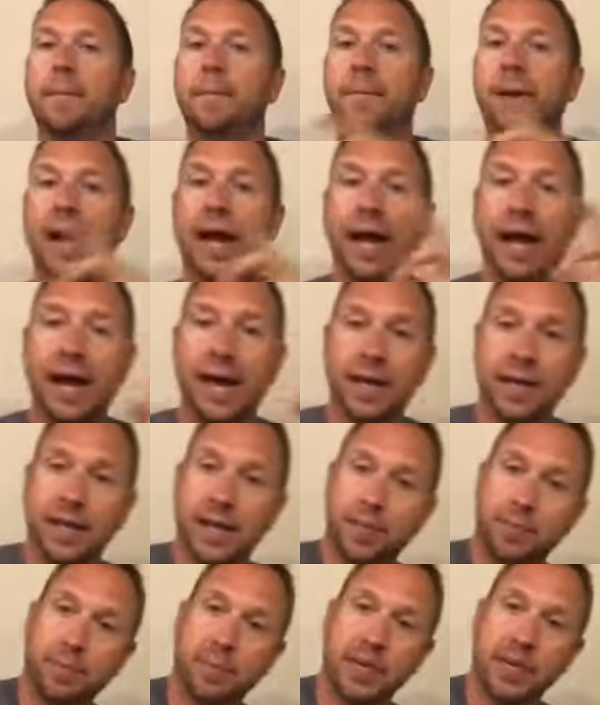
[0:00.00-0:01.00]
Bad
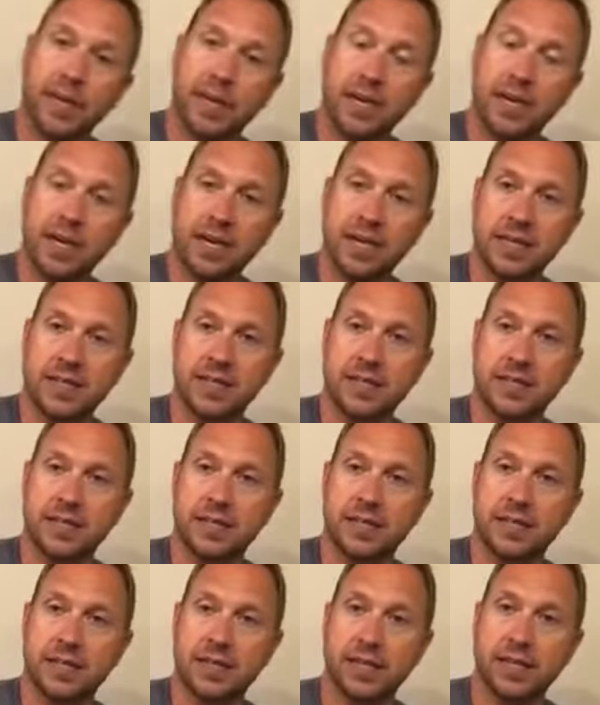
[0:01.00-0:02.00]

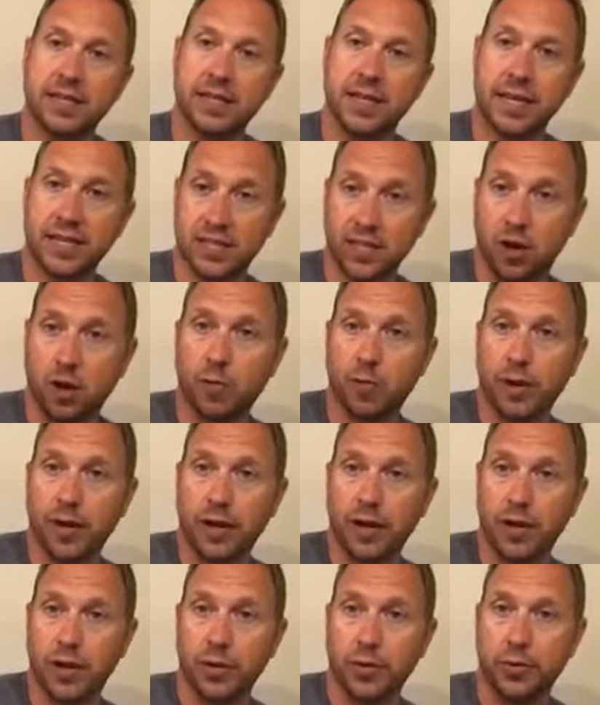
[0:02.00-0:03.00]
because it's all
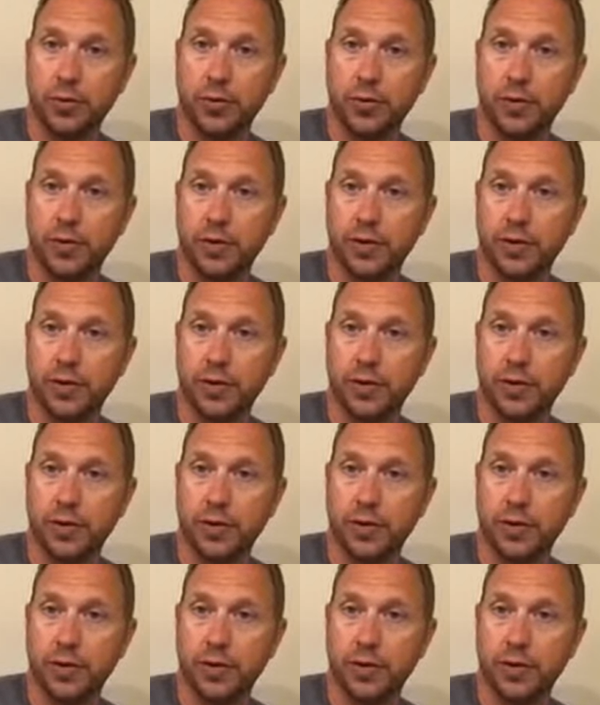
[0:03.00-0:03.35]
brand new.